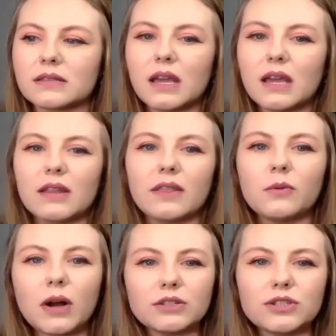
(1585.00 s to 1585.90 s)
they
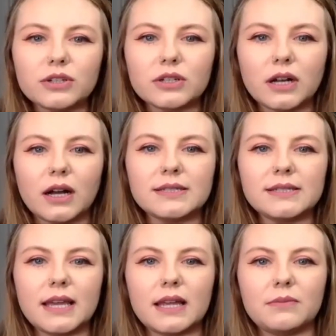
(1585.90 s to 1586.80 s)
watch your
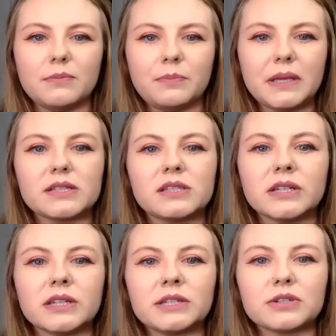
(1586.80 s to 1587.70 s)
content because they're
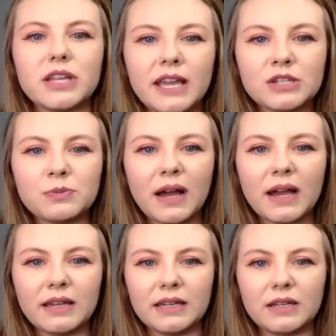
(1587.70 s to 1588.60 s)
entertained by
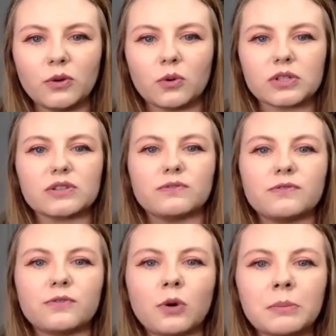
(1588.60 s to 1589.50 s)
it or it's
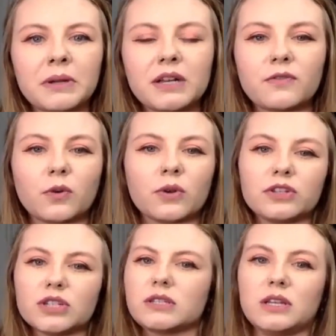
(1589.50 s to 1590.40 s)
informative or they
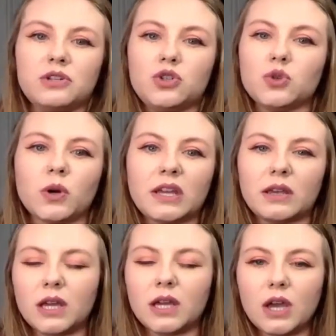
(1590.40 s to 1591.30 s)
just enjoy
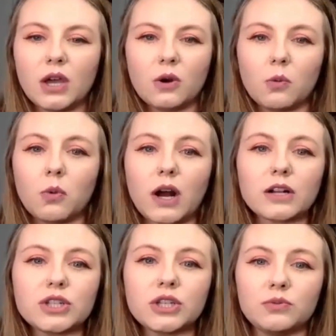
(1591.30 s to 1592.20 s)

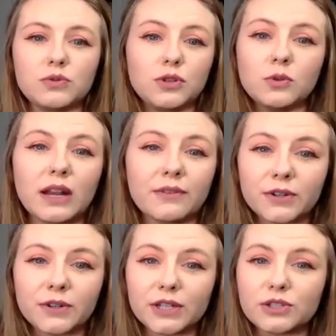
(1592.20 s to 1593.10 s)
watching you do whatever
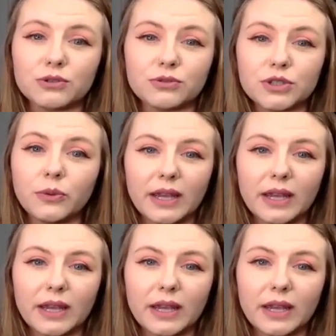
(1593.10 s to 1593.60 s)
it is you're doing.